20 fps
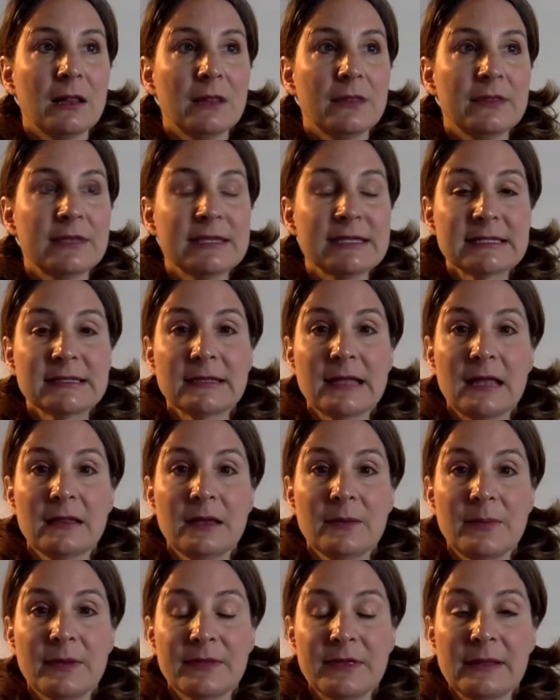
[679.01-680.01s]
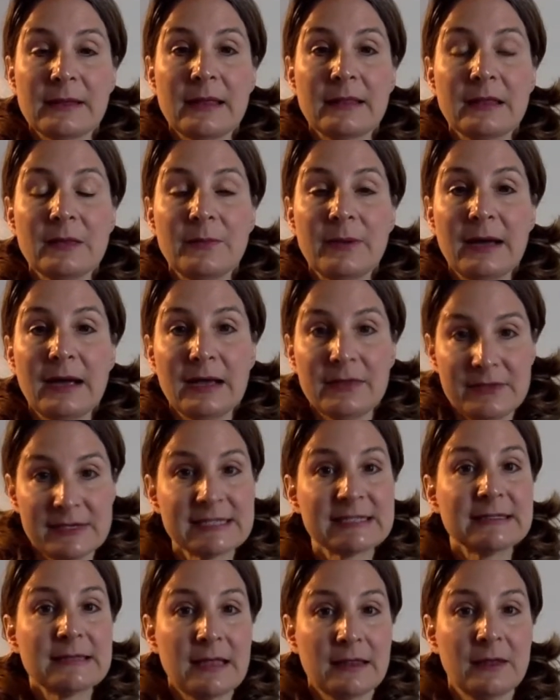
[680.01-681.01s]
this
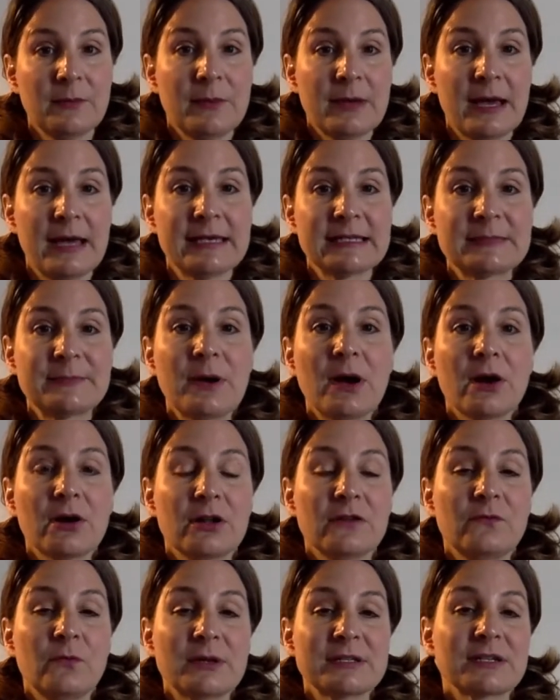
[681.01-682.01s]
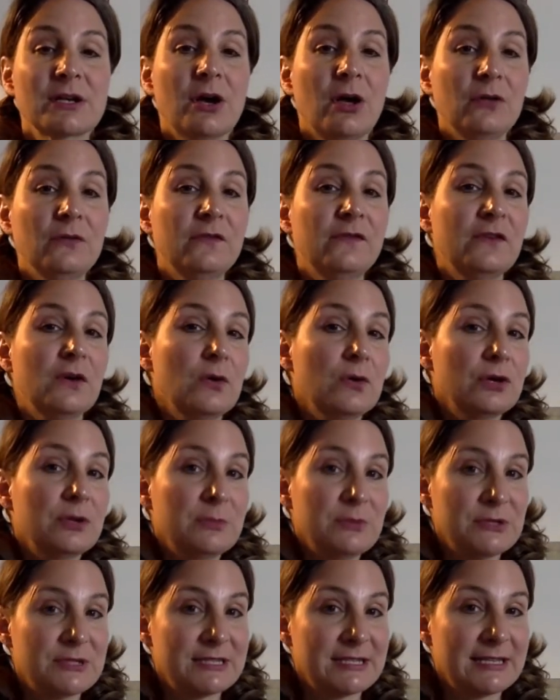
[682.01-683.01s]
lullaby is part of what's called folk
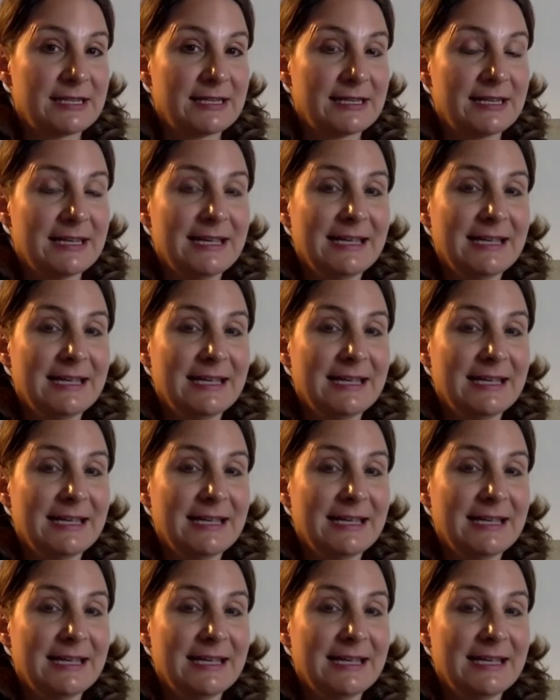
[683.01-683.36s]
music.